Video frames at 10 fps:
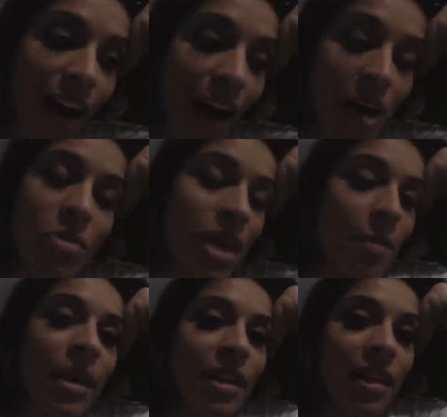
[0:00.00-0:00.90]
I don't get
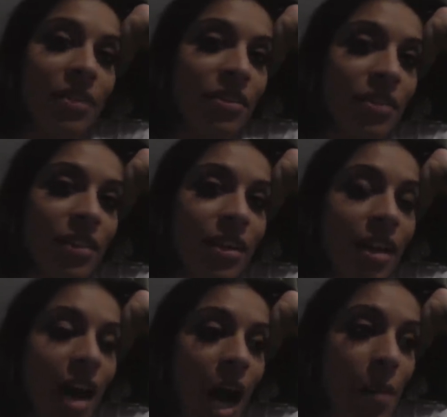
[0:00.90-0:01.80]
my life.
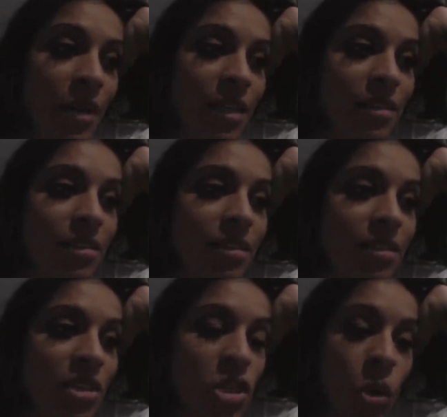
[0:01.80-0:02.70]
I mean,
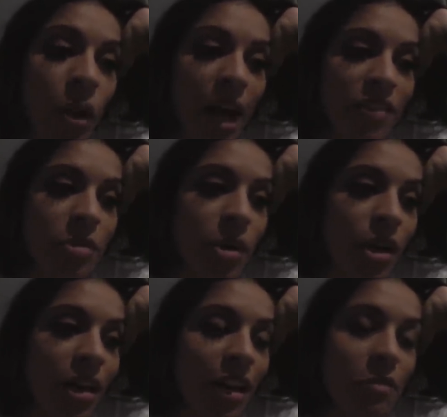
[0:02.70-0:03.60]
this whole after
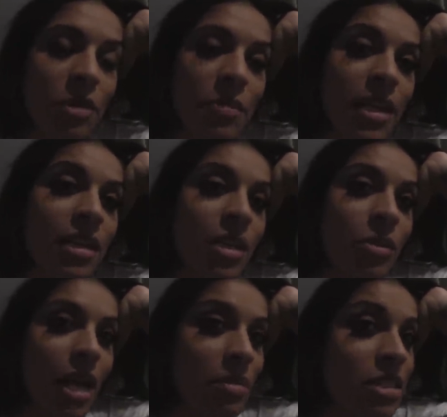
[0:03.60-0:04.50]
party, I've been mingling
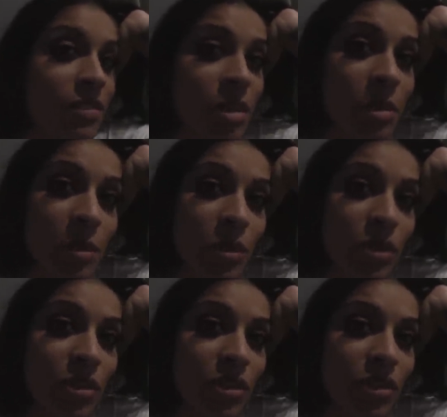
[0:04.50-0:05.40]
with MTV people.